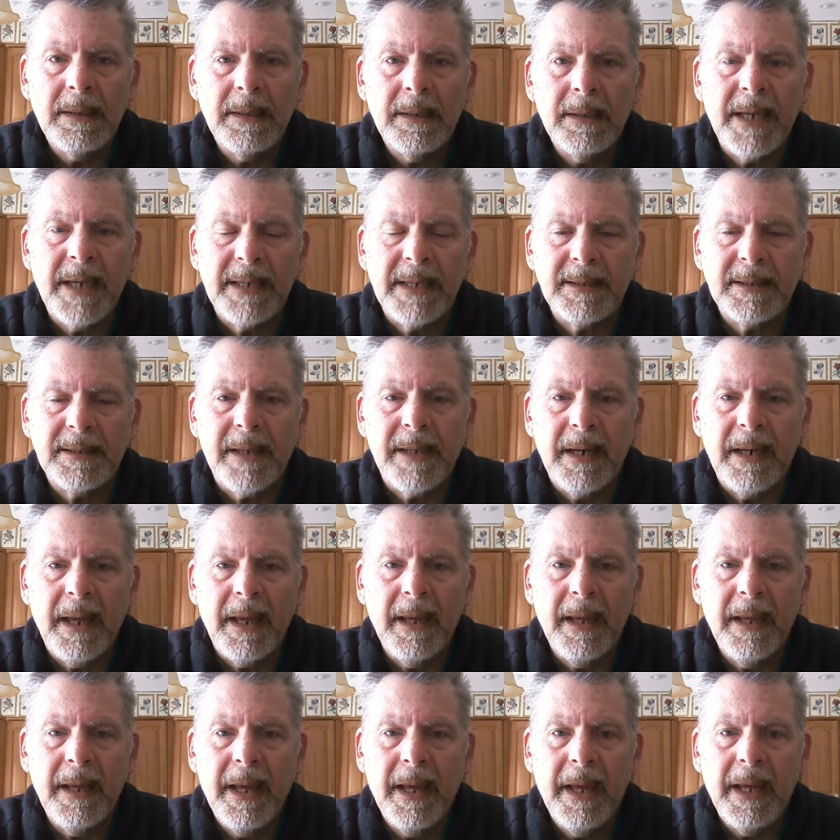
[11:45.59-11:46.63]

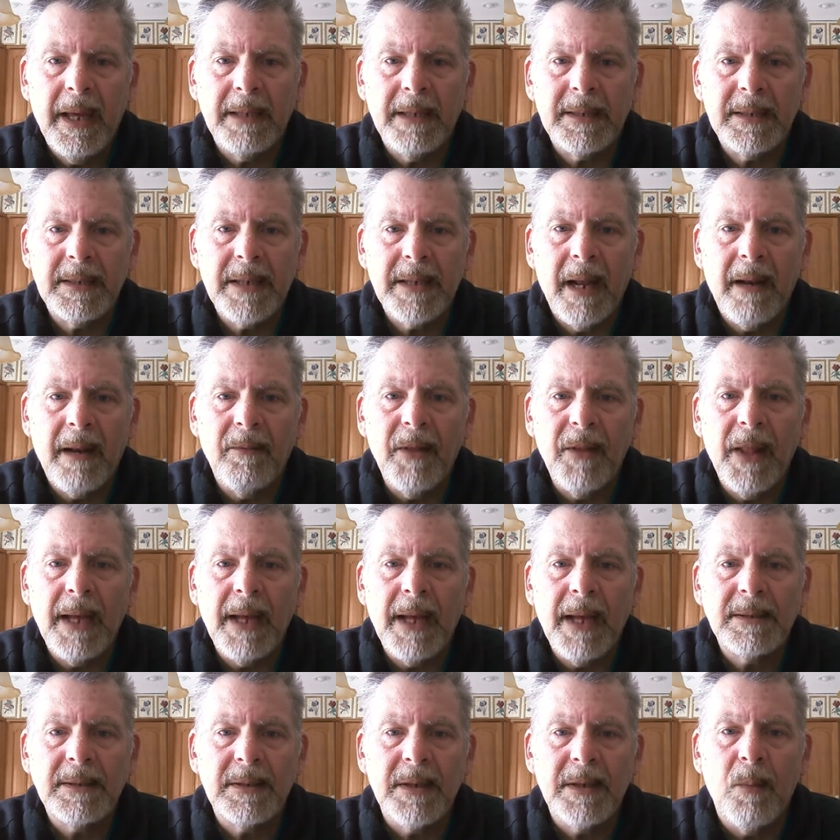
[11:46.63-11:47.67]
destiny instead of
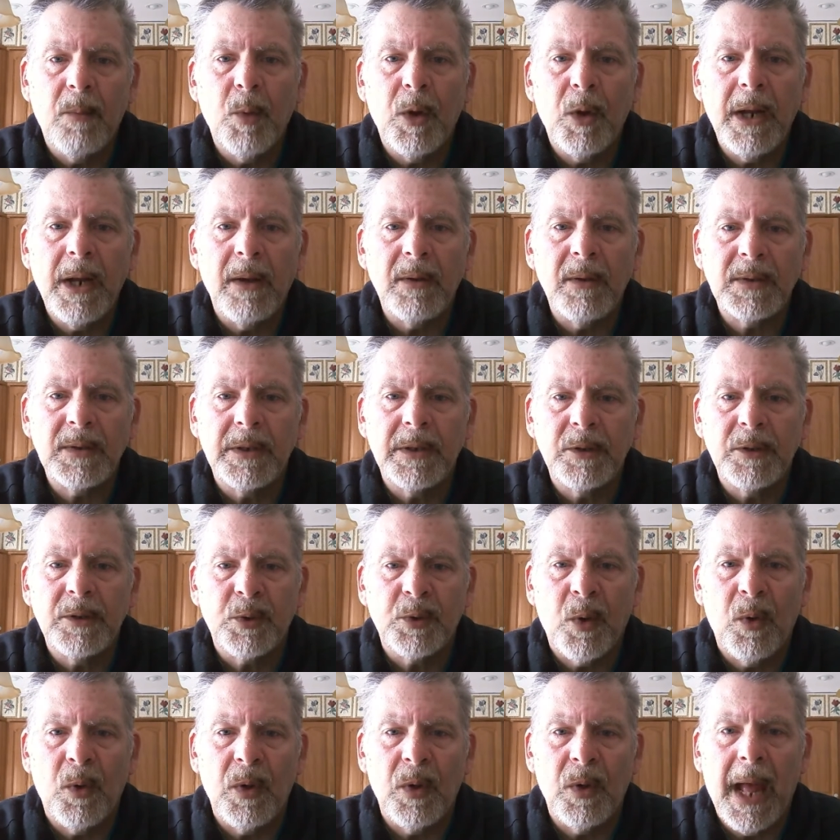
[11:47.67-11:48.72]
let someone else
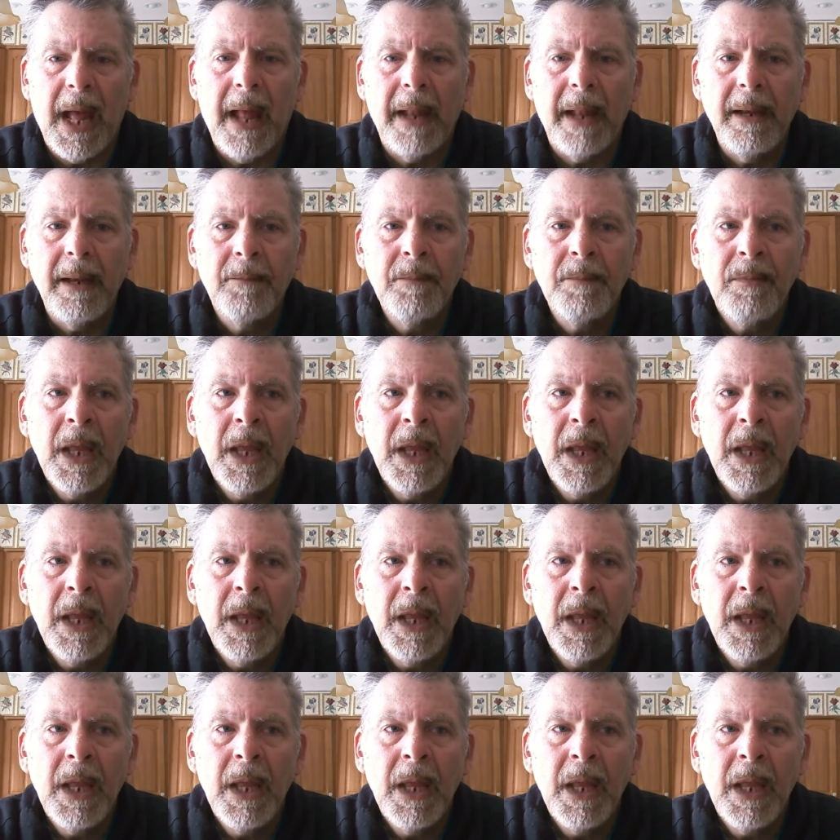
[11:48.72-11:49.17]
control that.